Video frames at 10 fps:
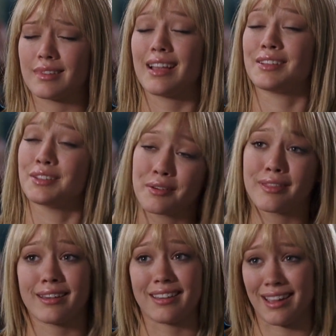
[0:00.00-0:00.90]
I know
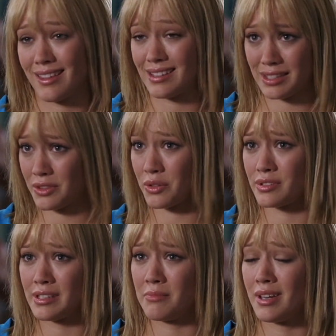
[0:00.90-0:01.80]
that guy that sent
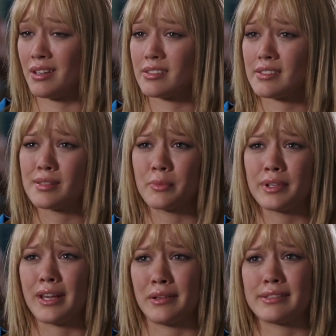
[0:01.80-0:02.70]
those emails is somewhere
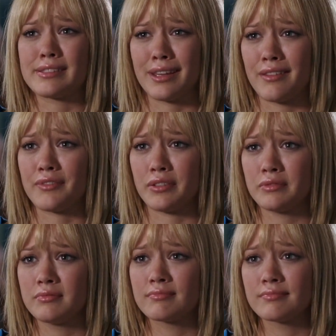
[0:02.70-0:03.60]
down inside of you,
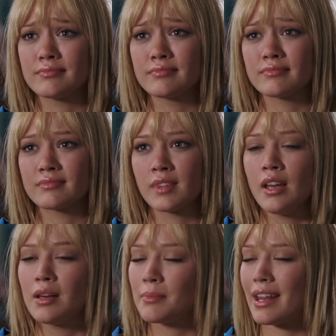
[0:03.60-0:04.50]

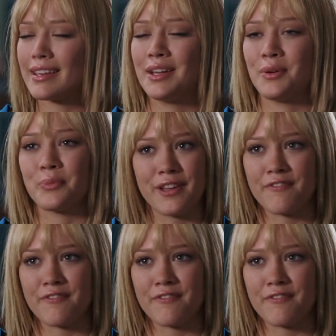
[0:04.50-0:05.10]
but I can't wait